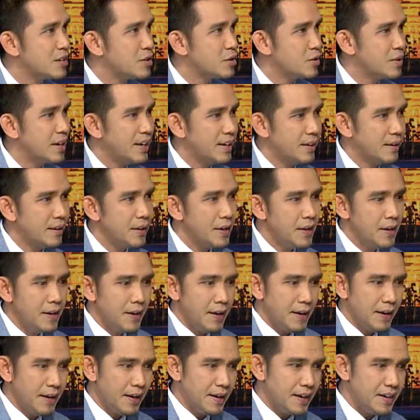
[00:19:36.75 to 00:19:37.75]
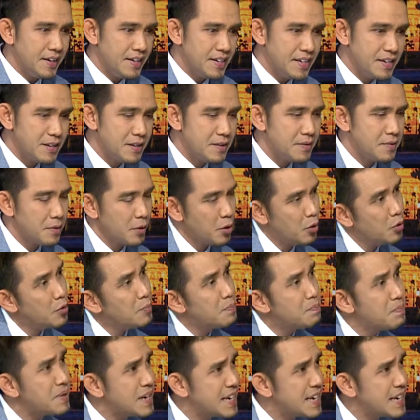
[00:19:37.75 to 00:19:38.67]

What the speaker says: So this good